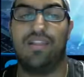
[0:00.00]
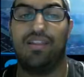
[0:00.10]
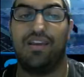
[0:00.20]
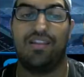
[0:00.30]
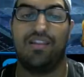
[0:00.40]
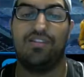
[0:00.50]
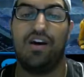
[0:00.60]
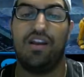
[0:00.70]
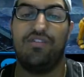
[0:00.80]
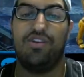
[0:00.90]
Like,
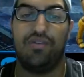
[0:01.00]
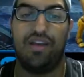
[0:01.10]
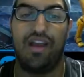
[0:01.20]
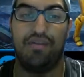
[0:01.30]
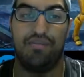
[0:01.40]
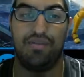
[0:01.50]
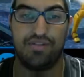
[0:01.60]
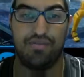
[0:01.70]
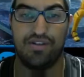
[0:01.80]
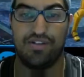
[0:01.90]
not even knowing how many blitz
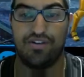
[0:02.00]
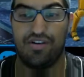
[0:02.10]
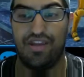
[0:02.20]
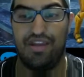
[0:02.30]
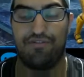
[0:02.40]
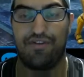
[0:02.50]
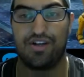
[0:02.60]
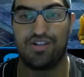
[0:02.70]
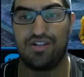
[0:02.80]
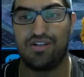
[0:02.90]
points you're going to get for
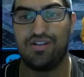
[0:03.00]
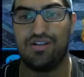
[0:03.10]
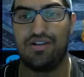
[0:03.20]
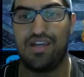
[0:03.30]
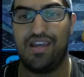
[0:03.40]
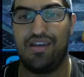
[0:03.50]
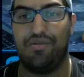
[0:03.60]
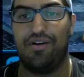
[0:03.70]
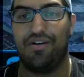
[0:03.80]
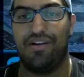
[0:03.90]
actually taking
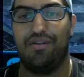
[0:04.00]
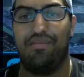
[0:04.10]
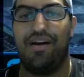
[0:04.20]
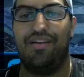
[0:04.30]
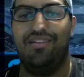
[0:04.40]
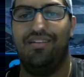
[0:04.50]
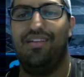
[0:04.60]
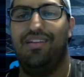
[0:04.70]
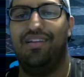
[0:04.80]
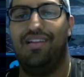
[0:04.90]
part in a battle.
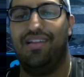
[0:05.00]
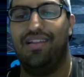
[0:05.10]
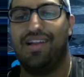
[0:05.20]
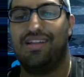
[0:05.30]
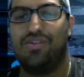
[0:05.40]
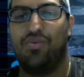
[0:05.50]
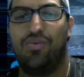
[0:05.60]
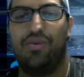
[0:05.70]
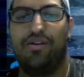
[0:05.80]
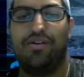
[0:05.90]
That's the
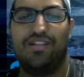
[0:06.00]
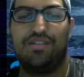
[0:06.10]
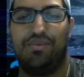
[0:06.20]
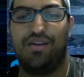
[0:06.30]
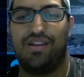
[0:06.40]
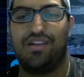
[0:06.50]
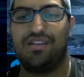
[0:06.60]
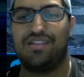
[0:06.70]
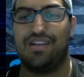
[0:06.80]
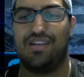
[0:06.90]
weirdest
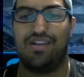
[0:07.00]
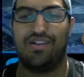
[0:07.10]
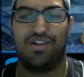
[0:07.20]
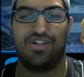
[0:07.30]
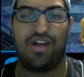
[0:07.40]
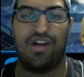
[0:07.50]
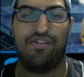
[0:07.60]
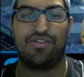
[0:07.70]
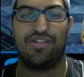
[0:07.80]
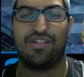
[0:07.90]
blitz glitch I've
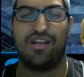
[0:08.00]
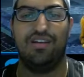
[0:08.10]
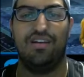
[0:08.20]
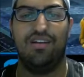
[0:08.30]
ever seen,